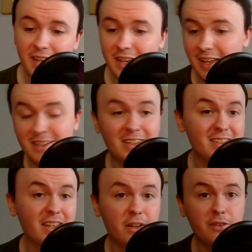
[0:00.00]
As I
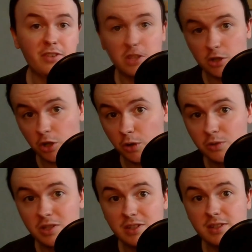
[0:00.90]
said, I think the
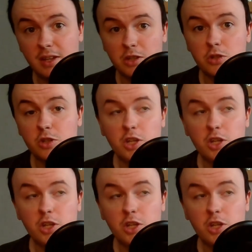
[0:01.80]
closest that you could